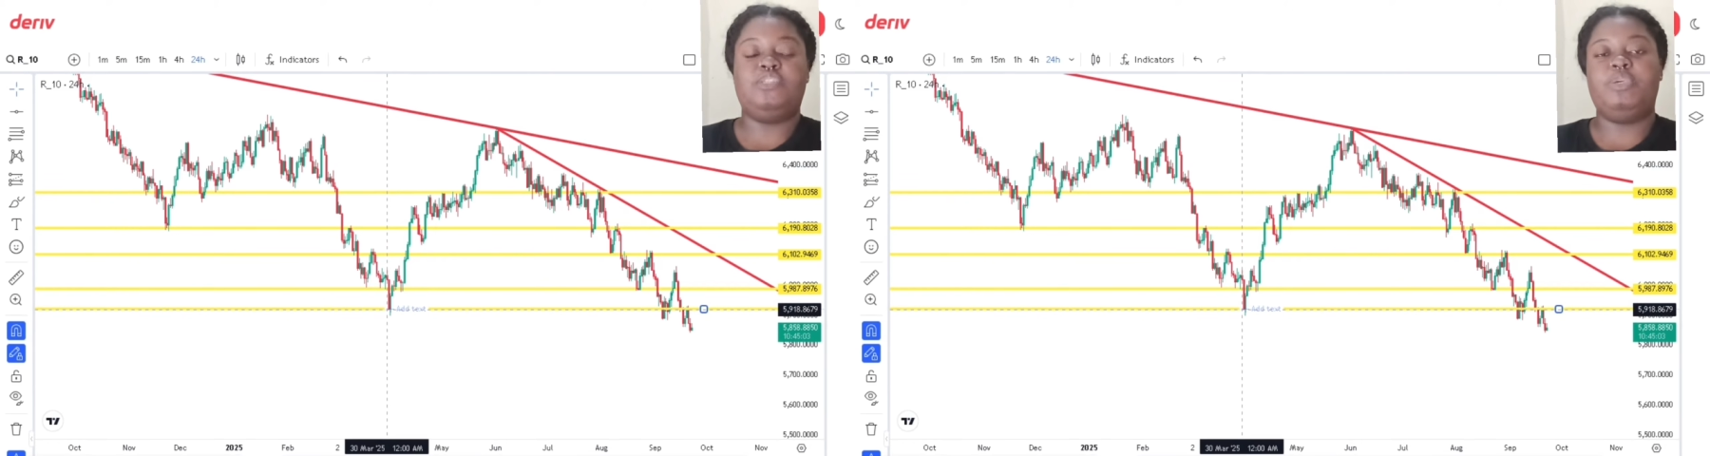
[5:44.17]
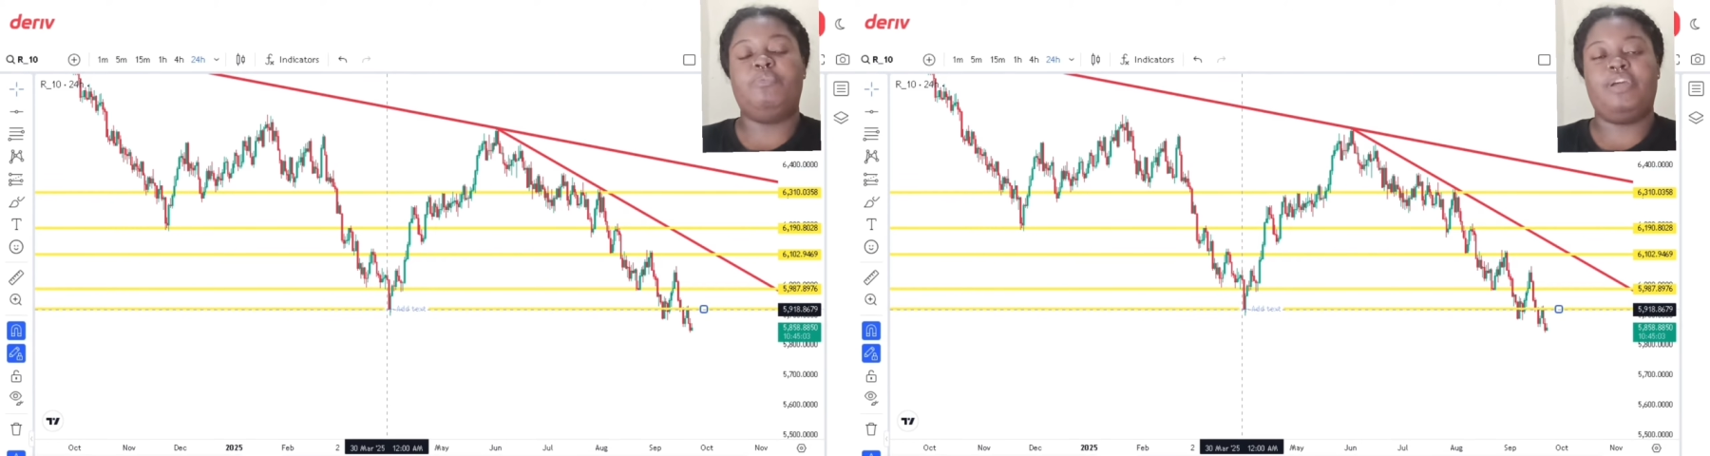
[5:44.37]

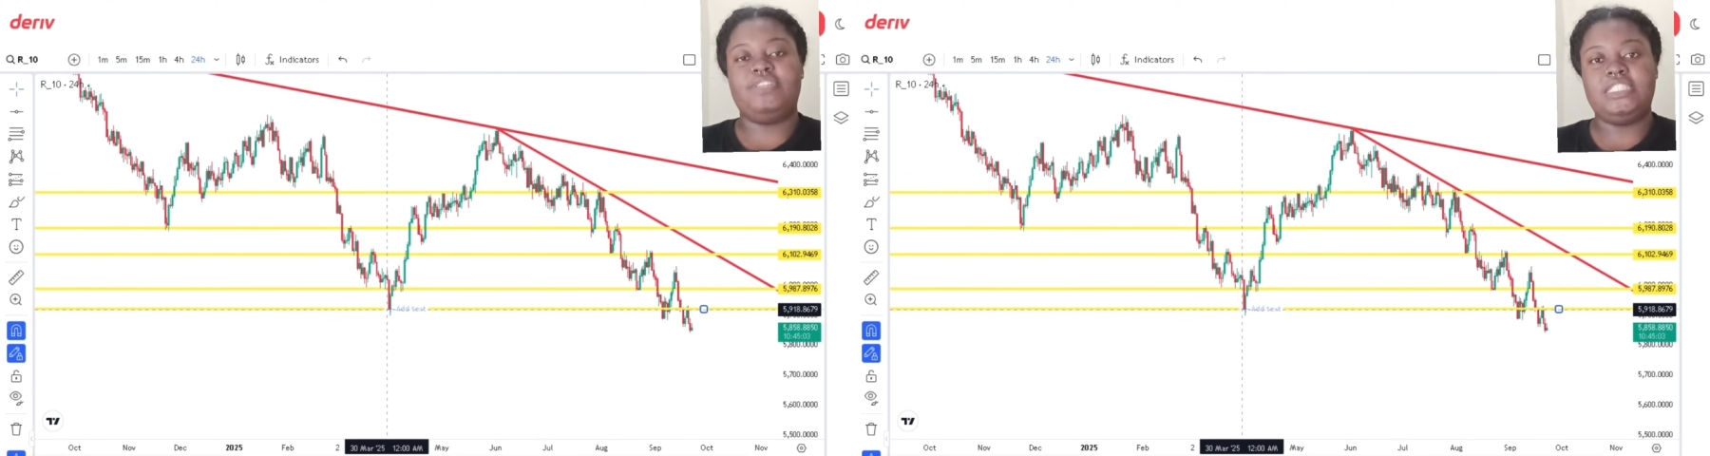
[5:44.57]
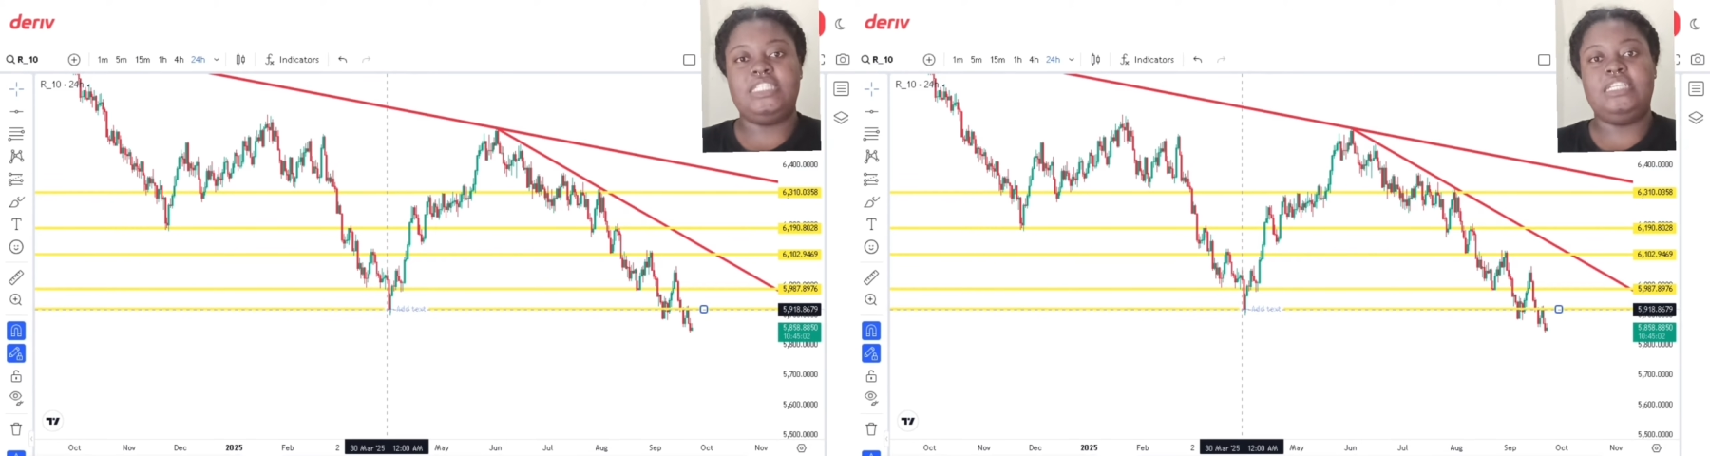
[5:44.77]
we would have
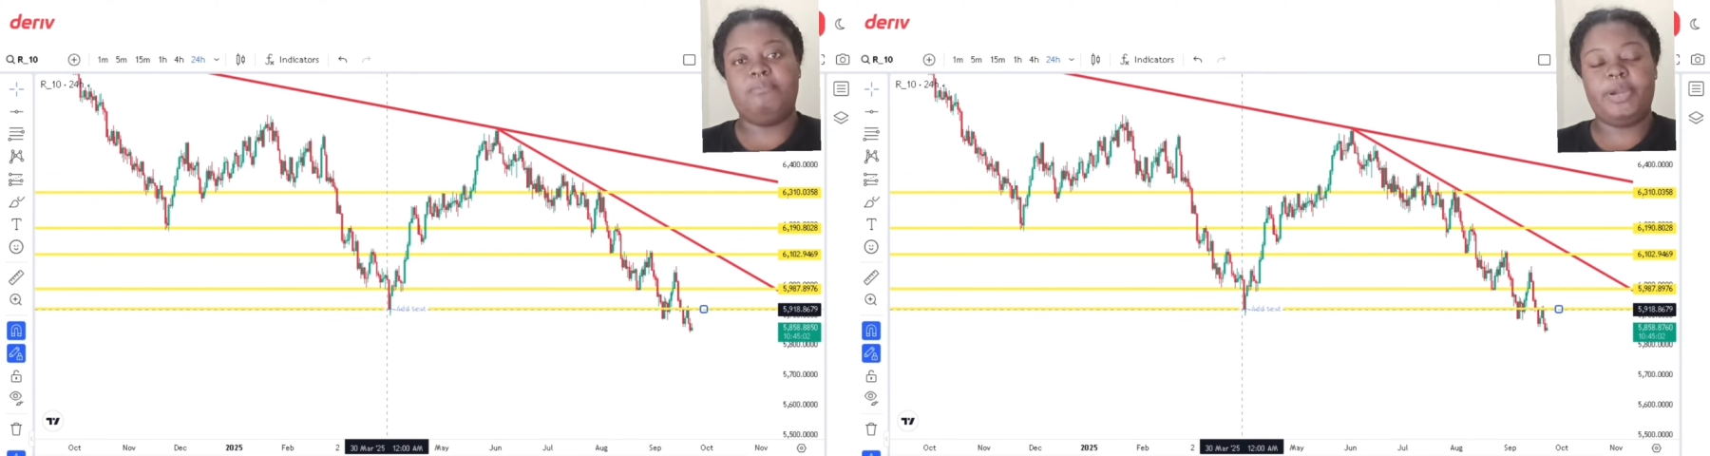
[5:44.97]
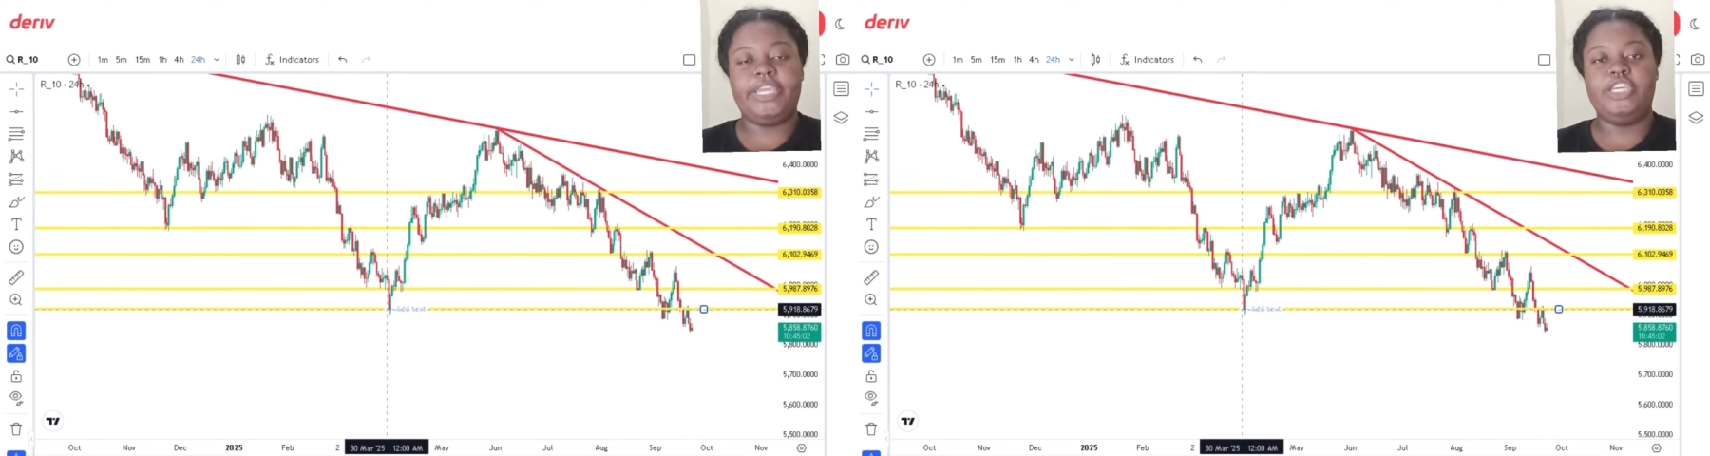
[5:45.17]
seen the
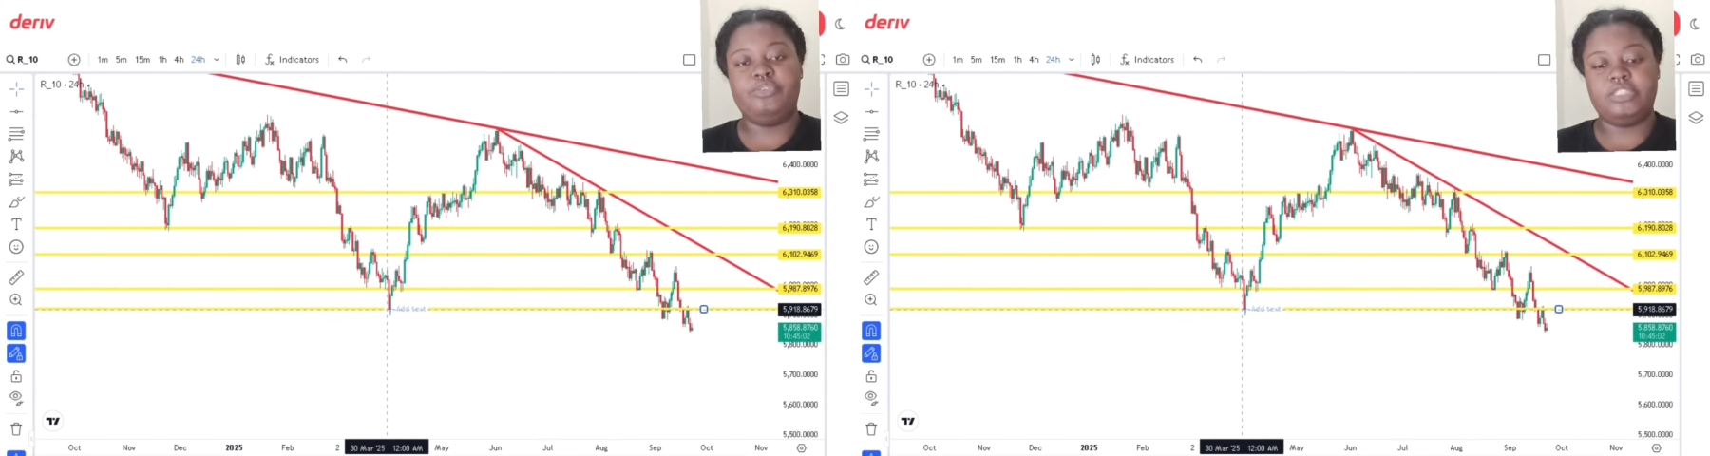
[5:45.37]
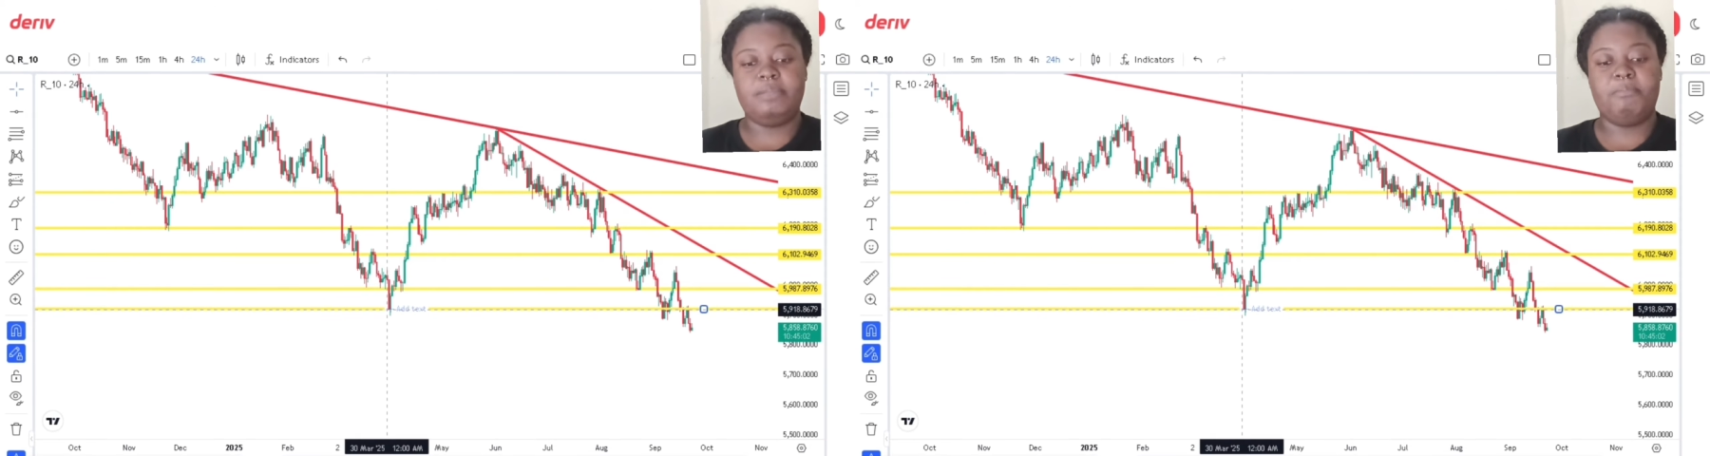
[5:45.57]
market
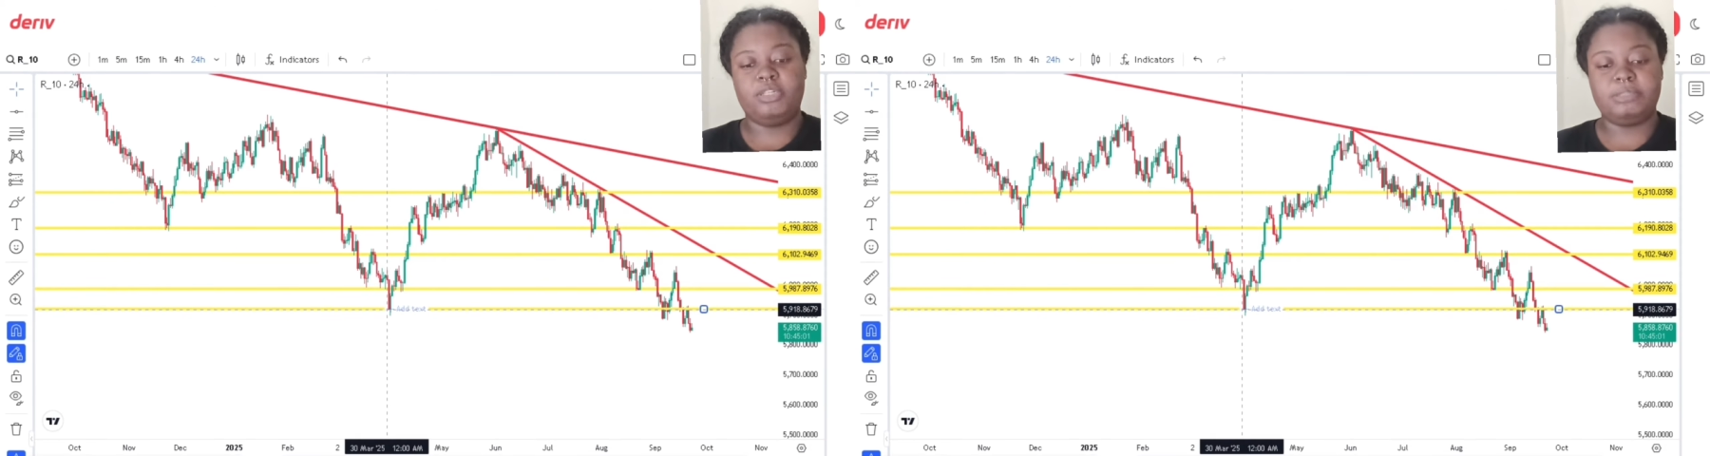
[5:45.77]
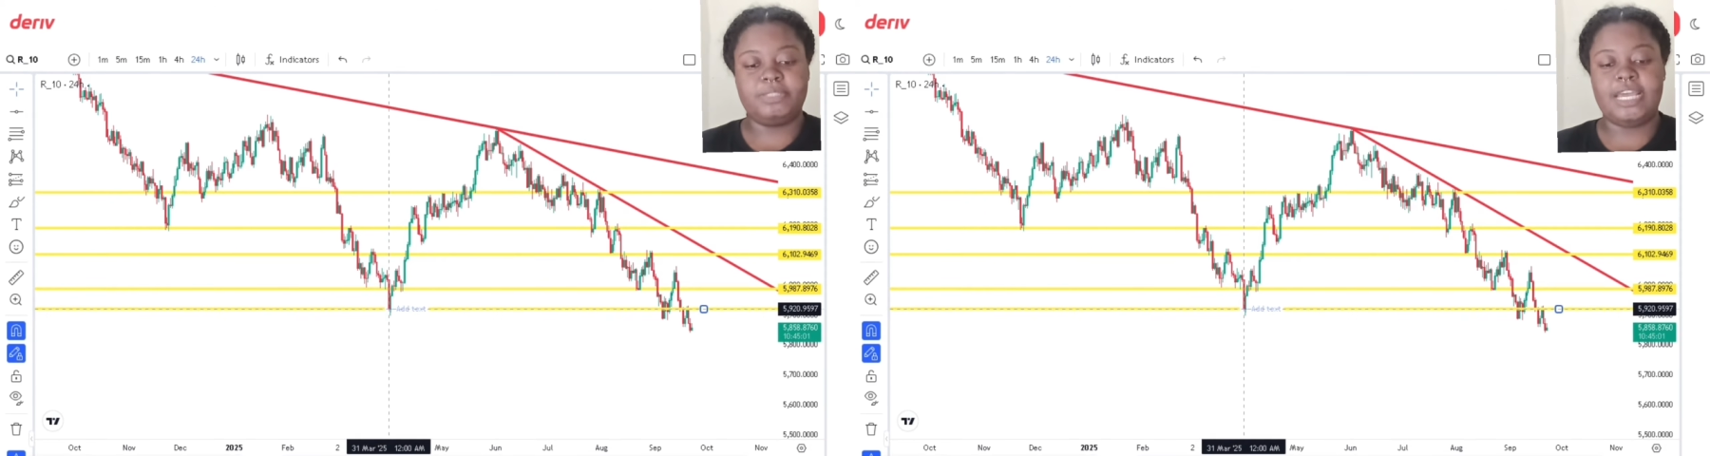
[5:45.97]
used it
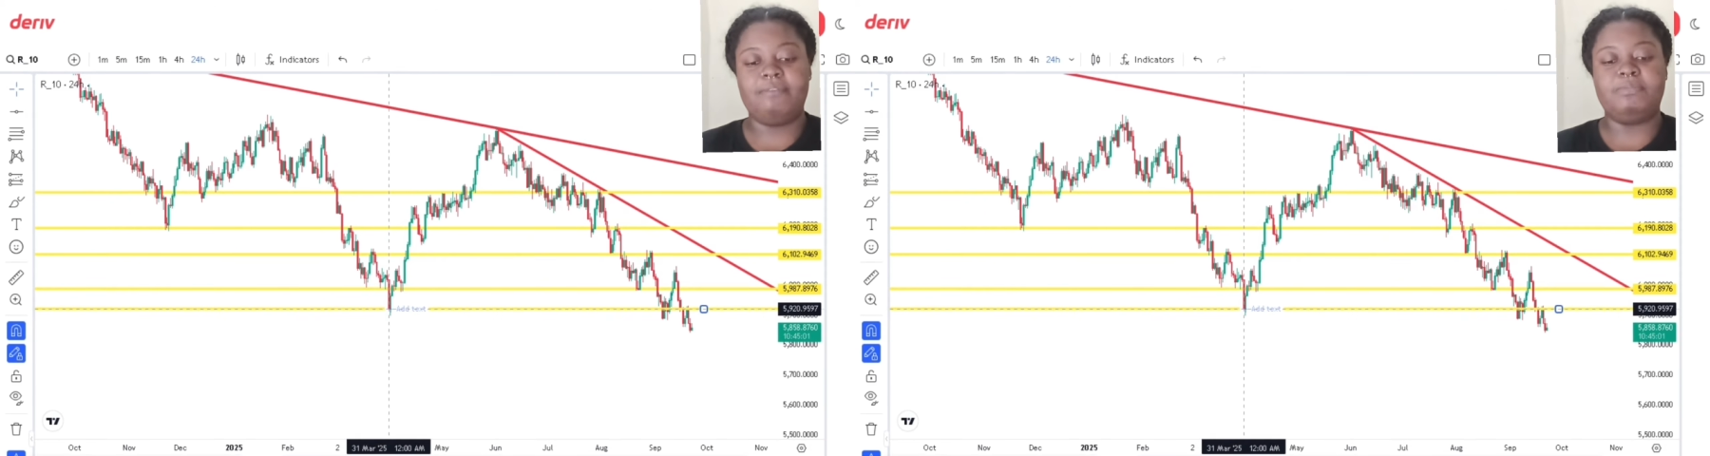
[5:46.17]
multiple times,